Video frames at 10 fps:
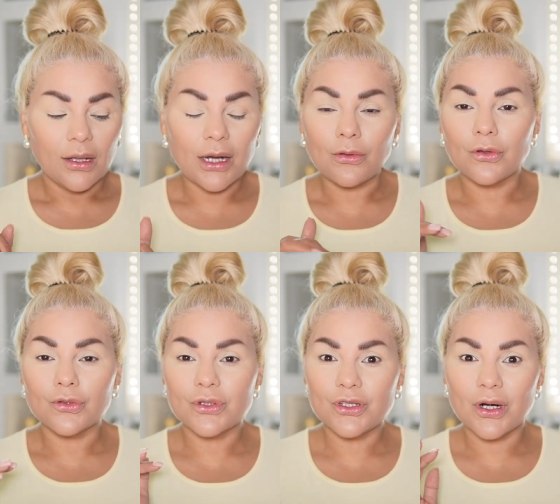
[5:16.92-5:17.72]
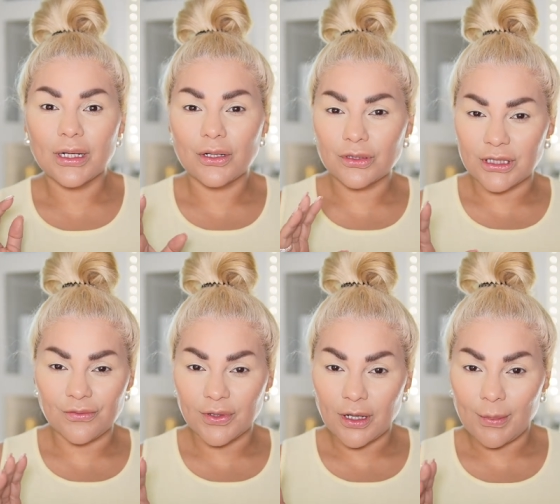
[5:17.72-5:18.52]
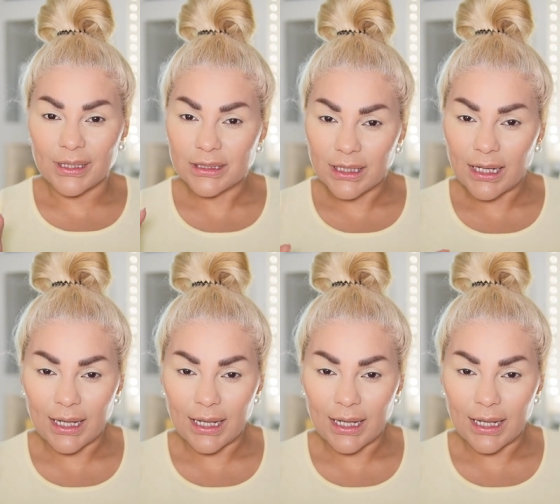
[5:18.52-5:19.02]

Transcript: now those ones are a little different on my skin.